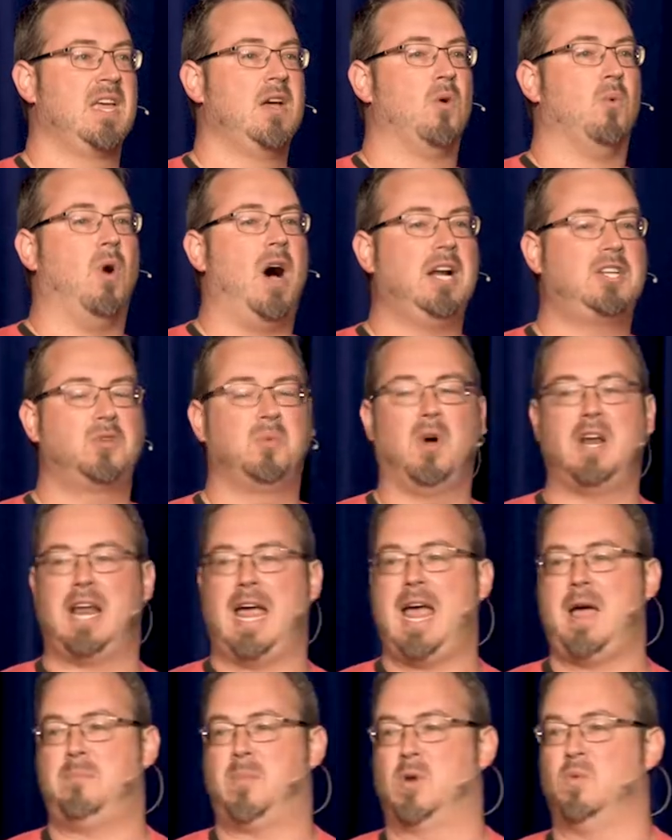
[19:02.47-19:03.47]
Watch what
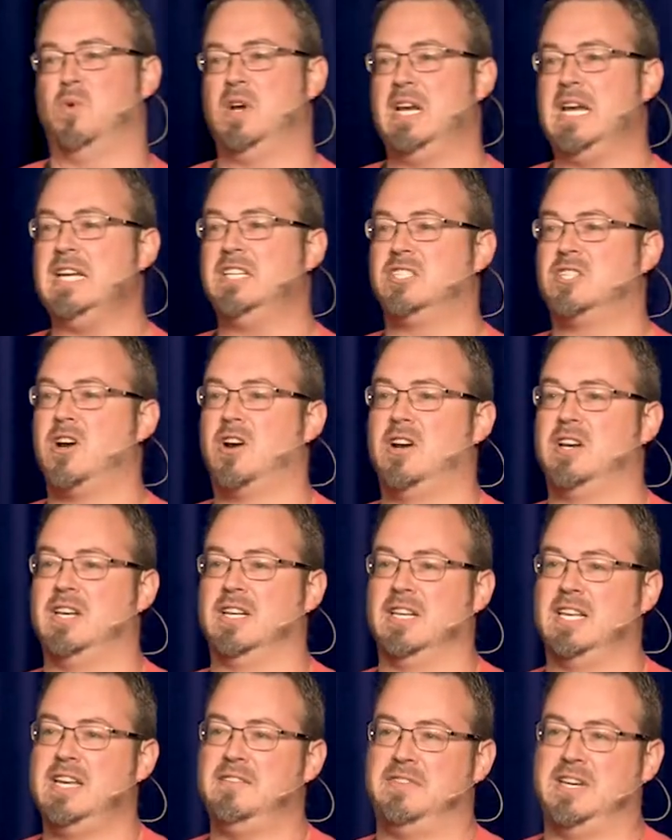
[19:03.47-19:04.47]
happened when he started to
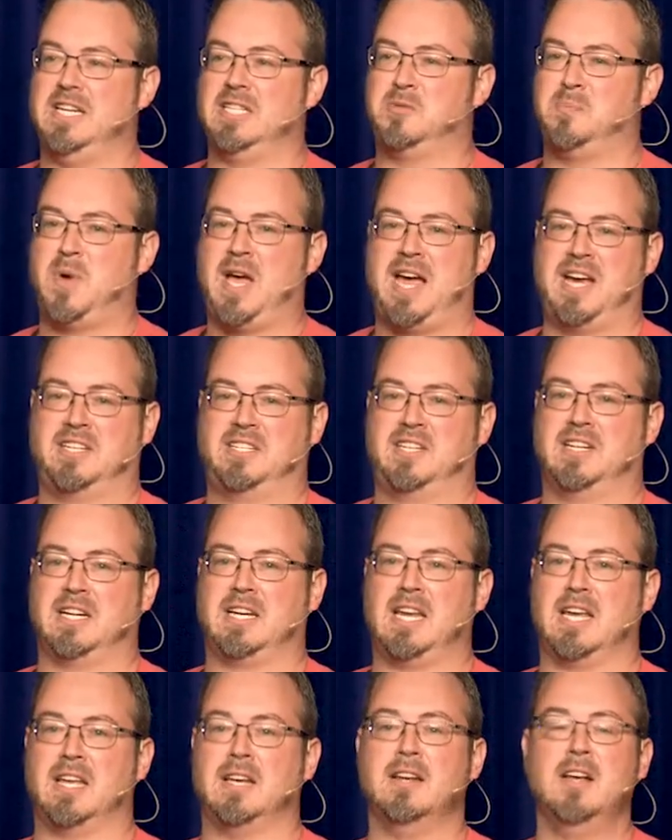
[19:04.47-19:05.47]
live in his passion
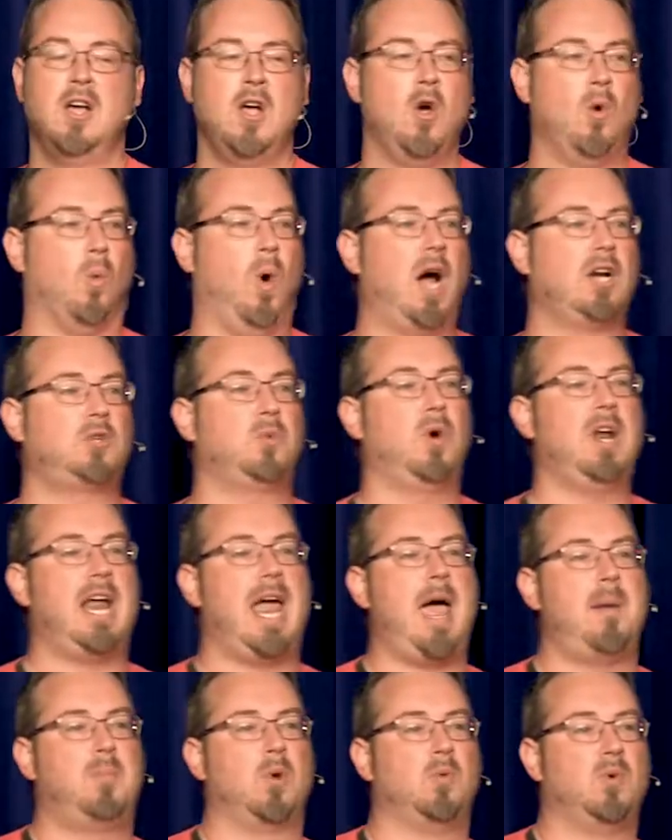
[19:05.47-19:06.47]
again. Watch what
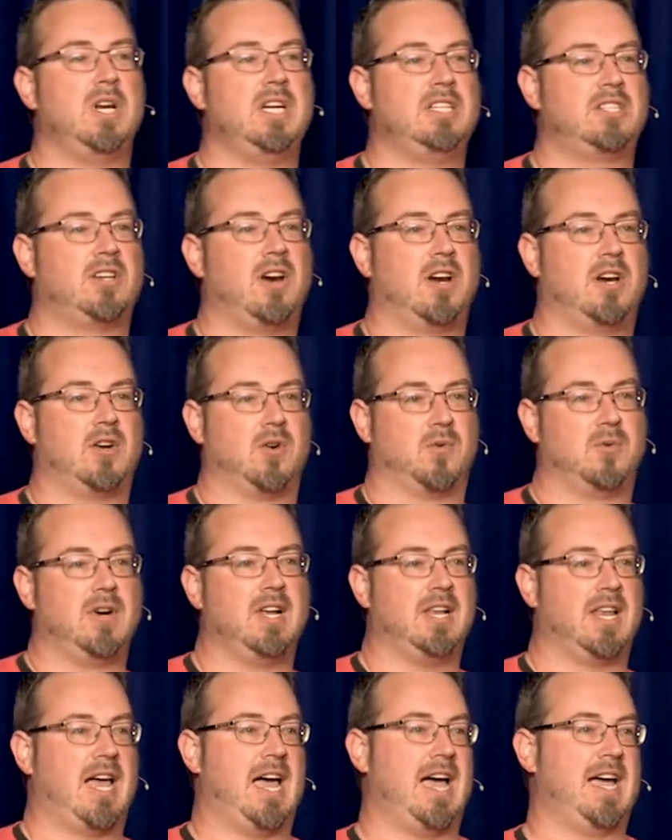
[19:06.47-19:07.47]
happened when he started to
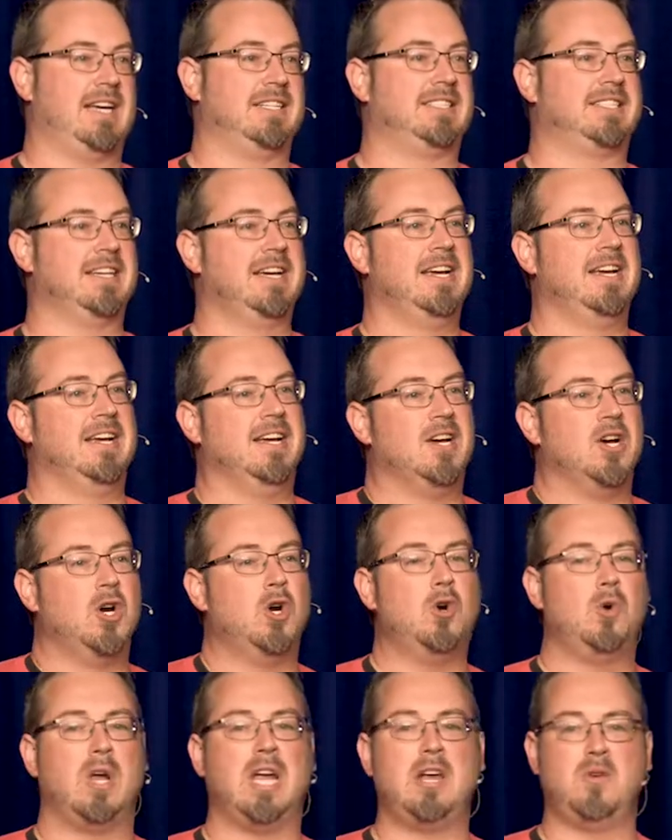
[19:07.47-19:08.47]
realize
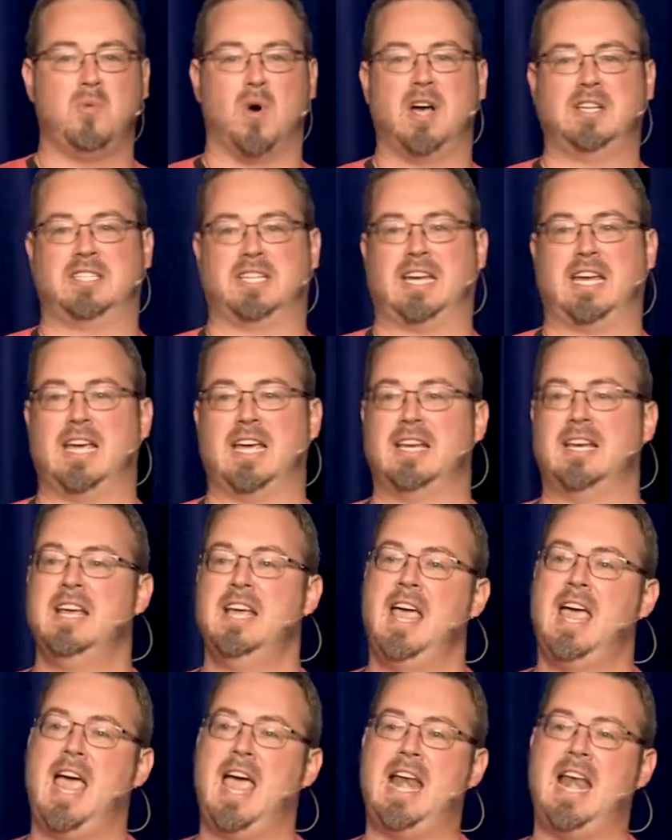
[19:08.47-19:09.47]
who he was again
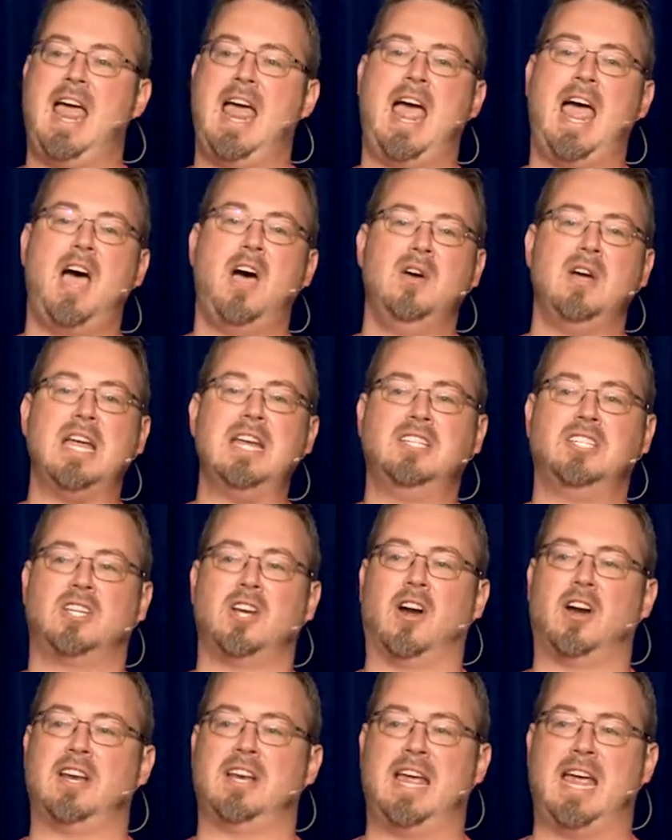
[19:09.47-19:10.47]
and how he
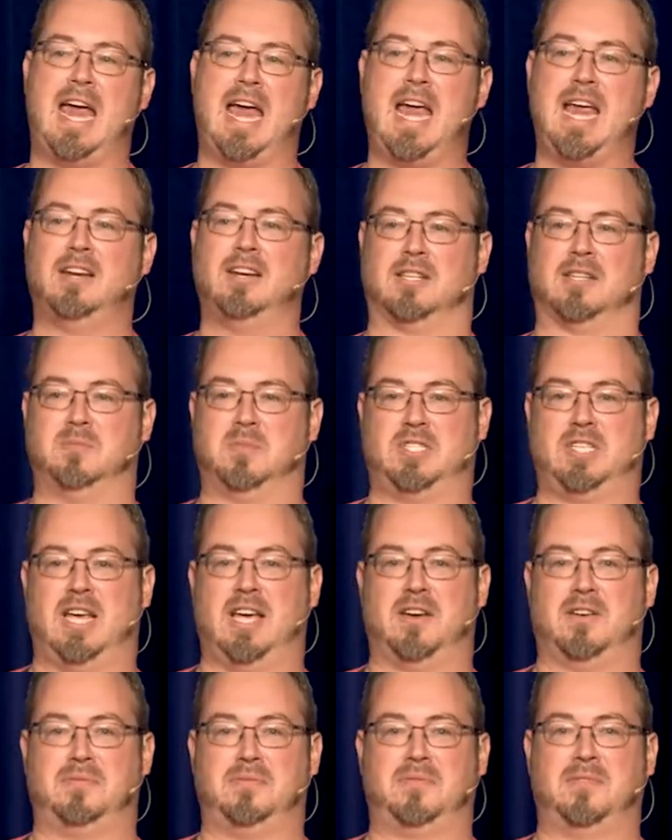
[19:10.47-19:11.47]
started to handle
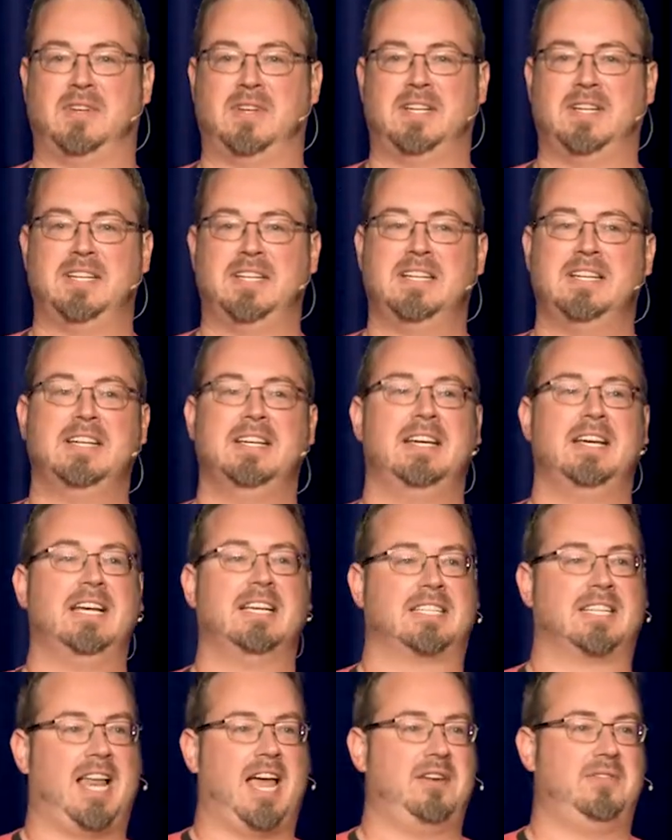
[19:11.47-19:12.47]
himself.
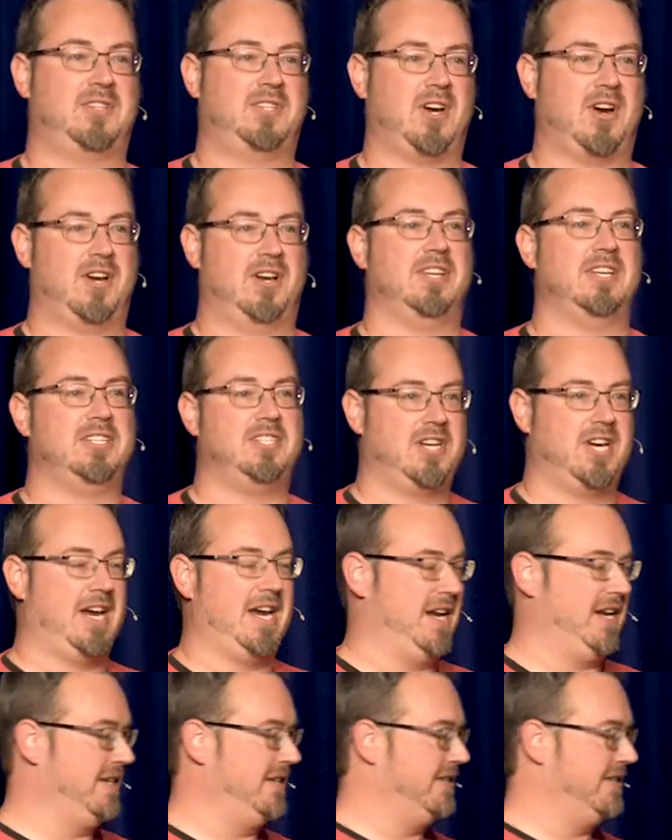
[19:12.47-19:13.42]
His life started to change.